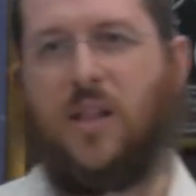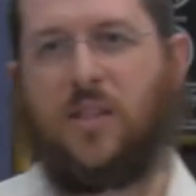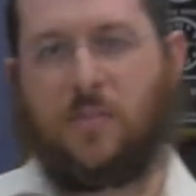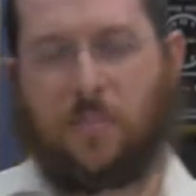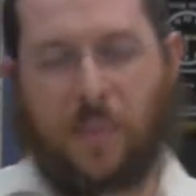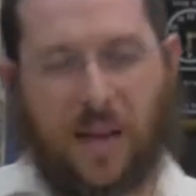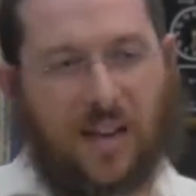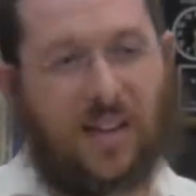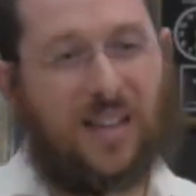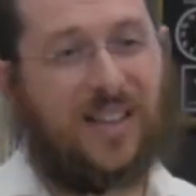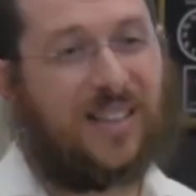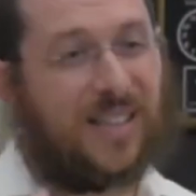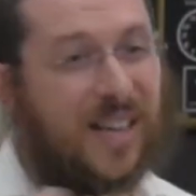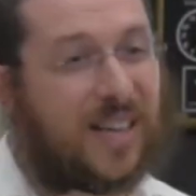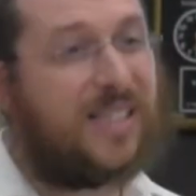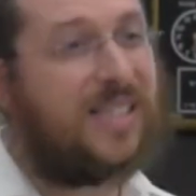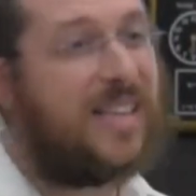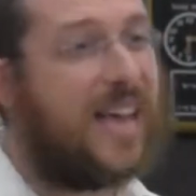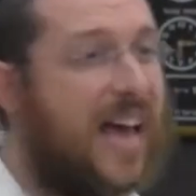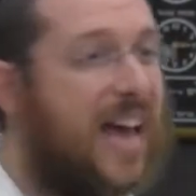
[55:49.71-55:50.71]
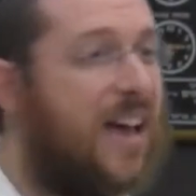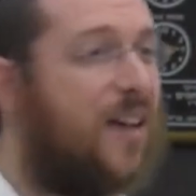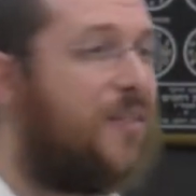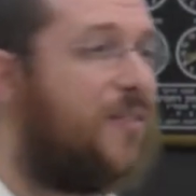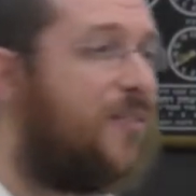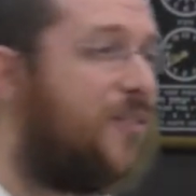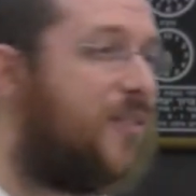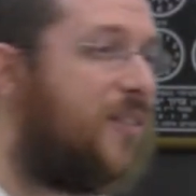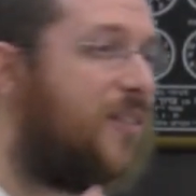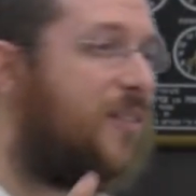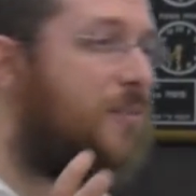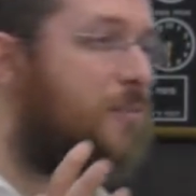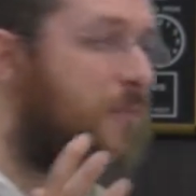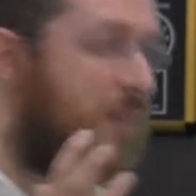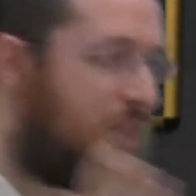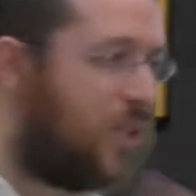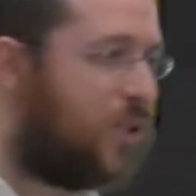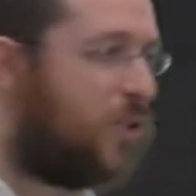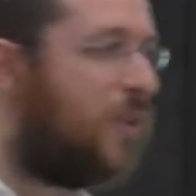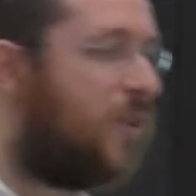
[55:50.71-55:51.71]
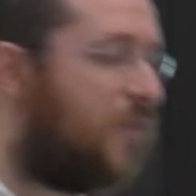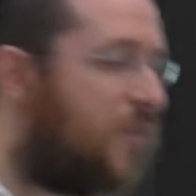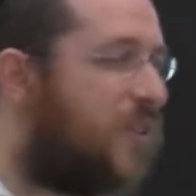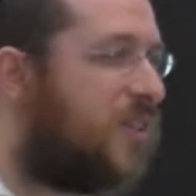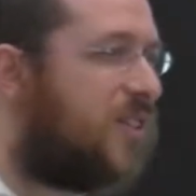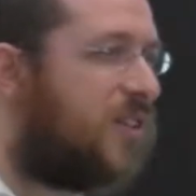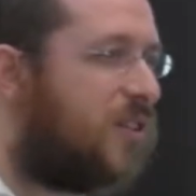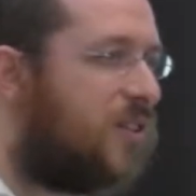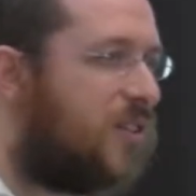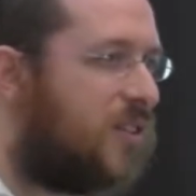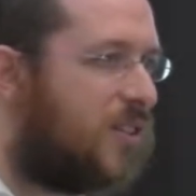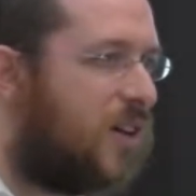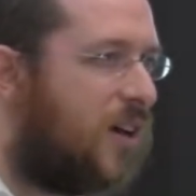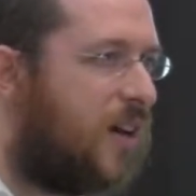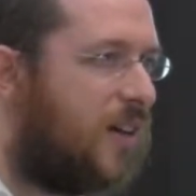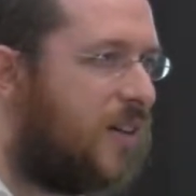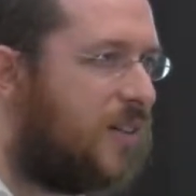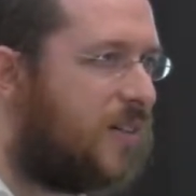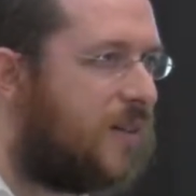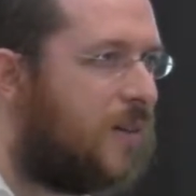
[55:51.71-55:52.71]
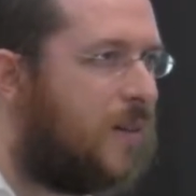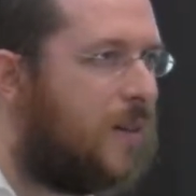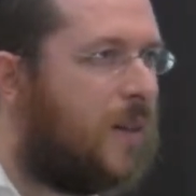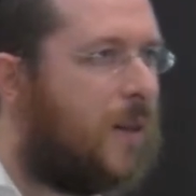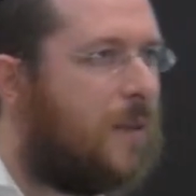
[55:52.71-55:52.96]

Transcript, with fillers: the Benoni does have material and physical desires,